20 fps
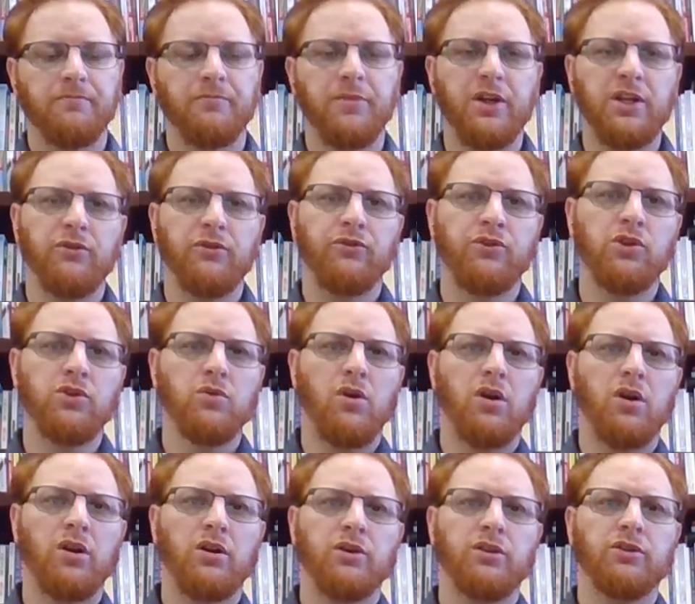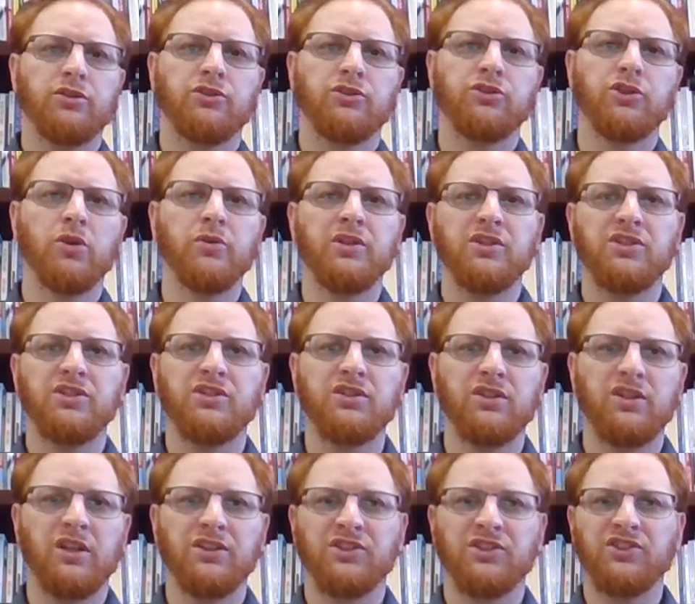But if you are so
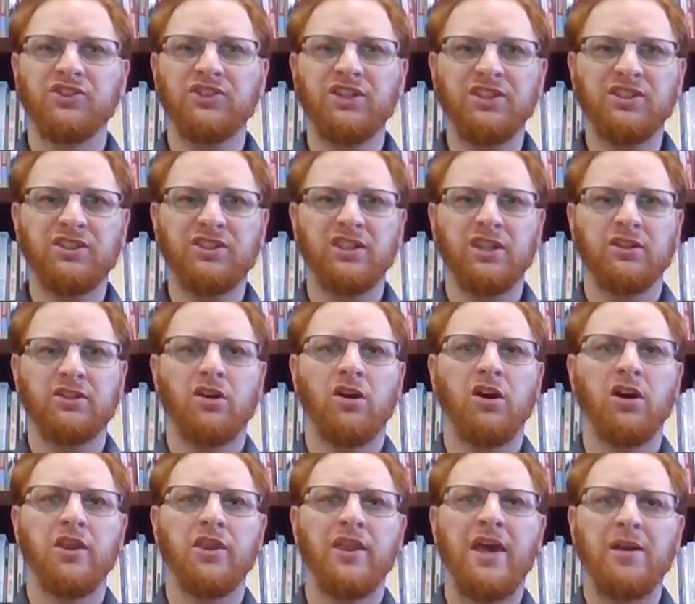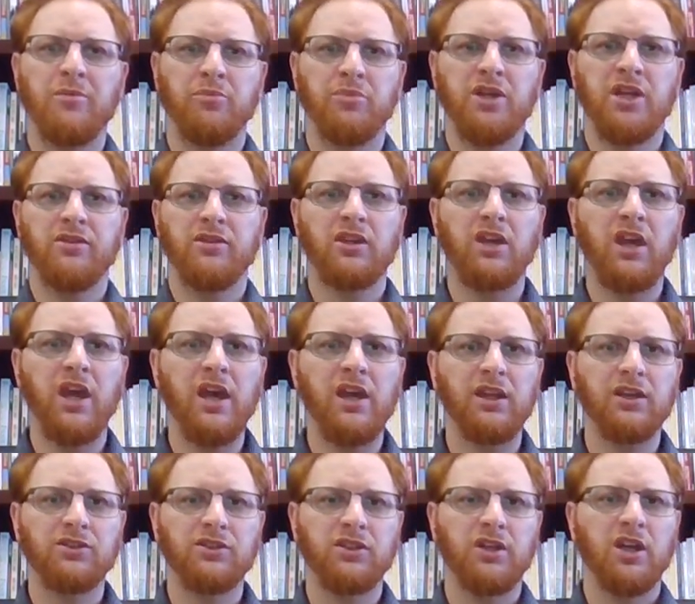insistent on that being the
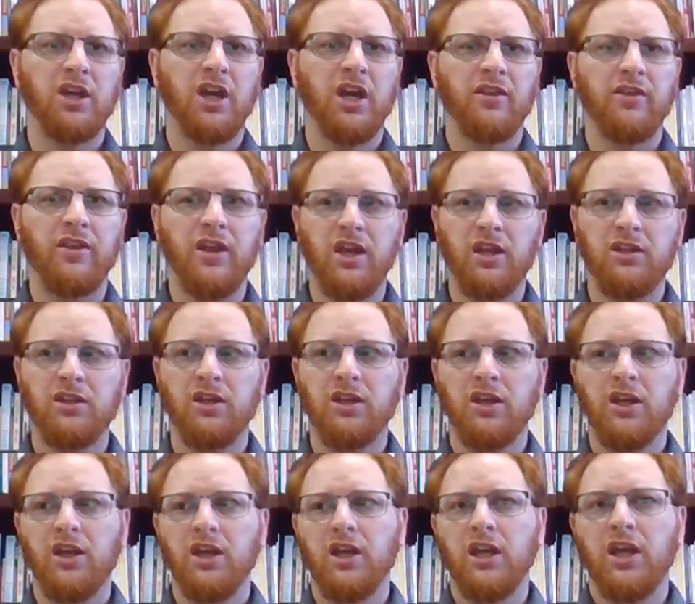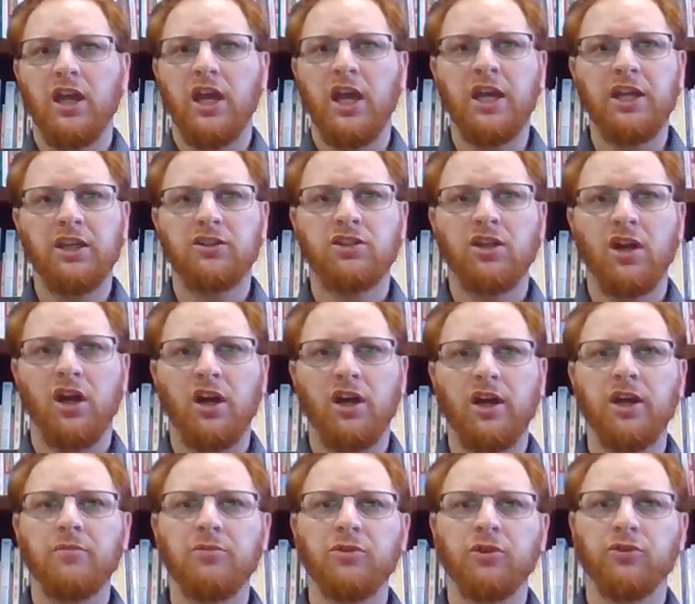case, then
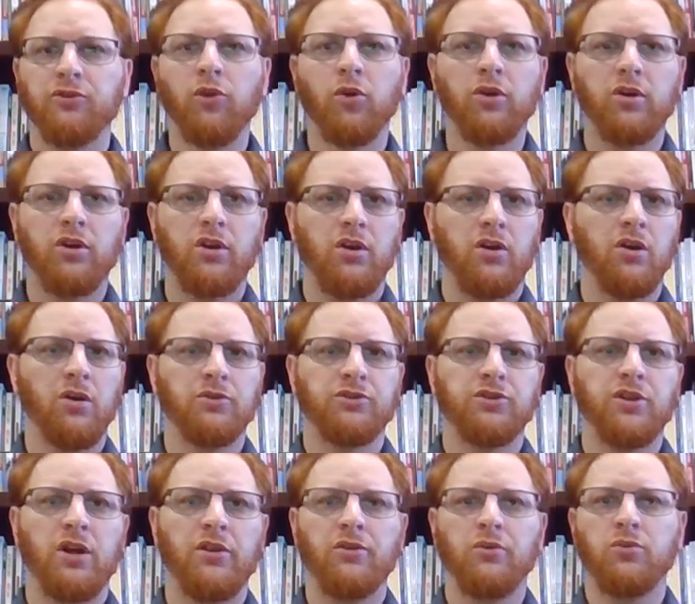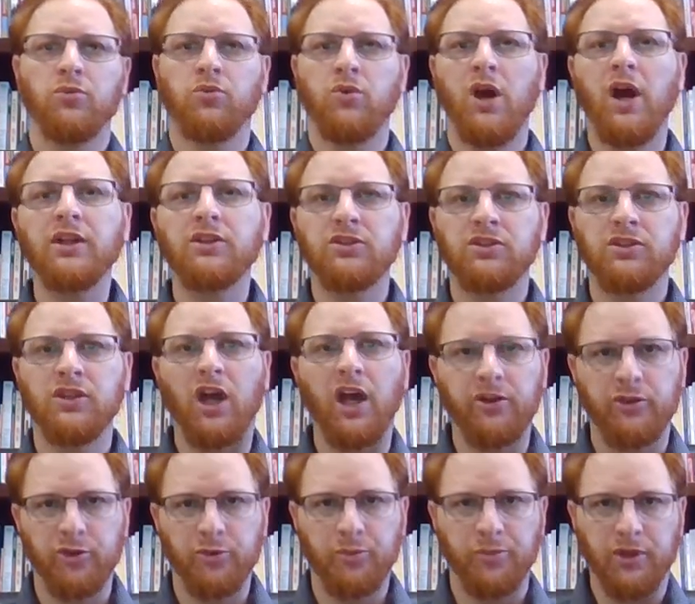anytime the fork goes on the right
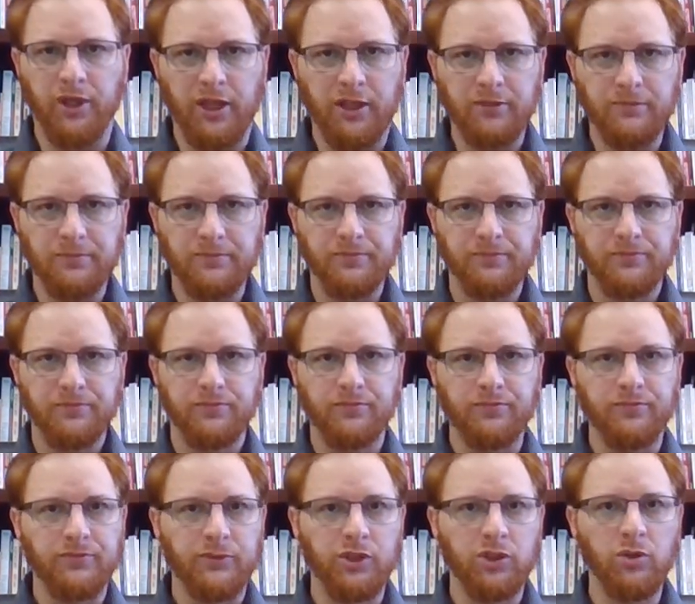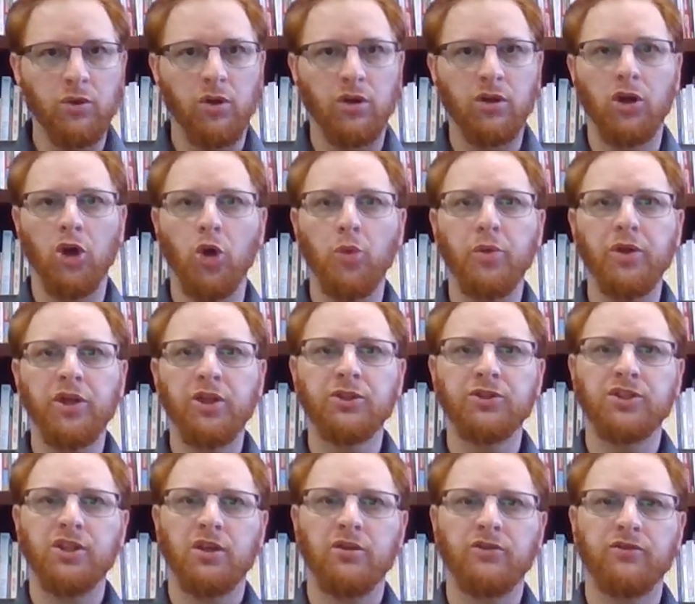side of the plate, you are opening
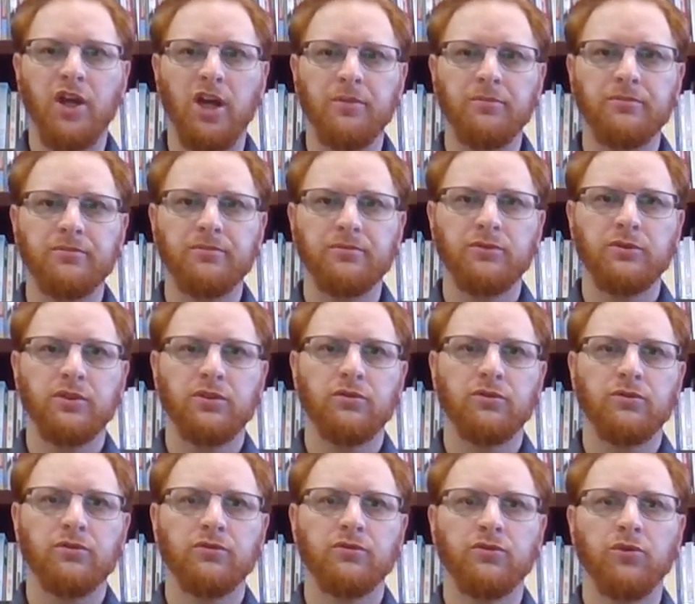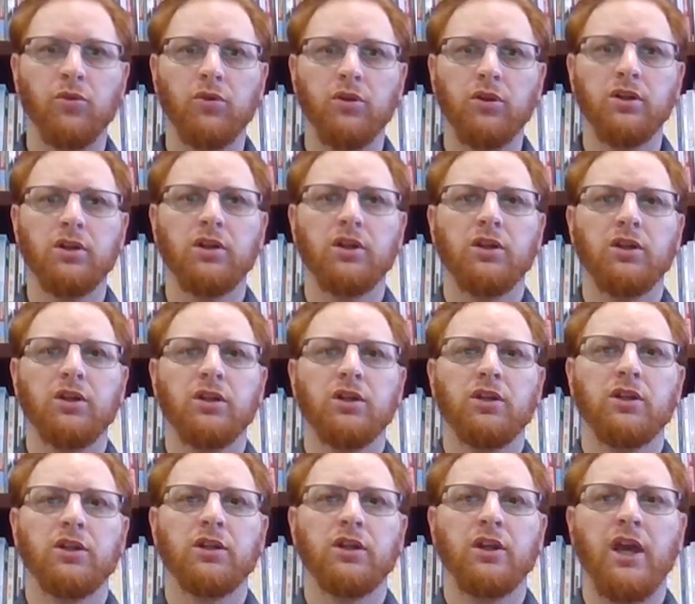yourself up for
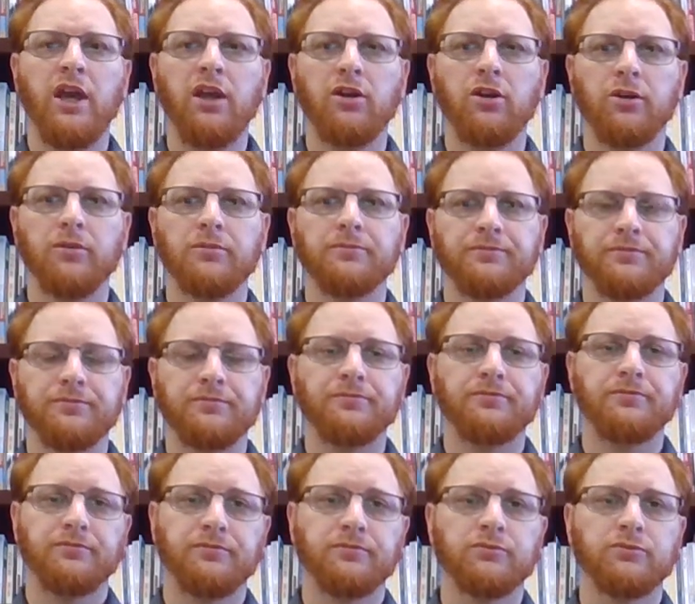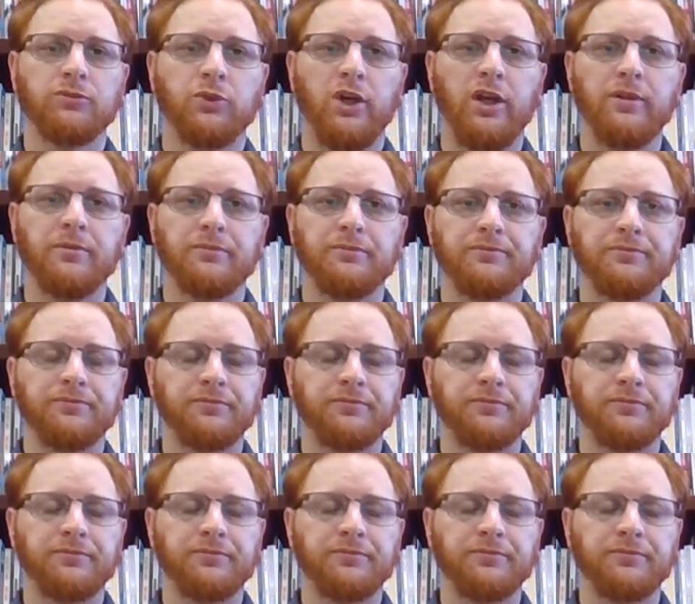anger, right?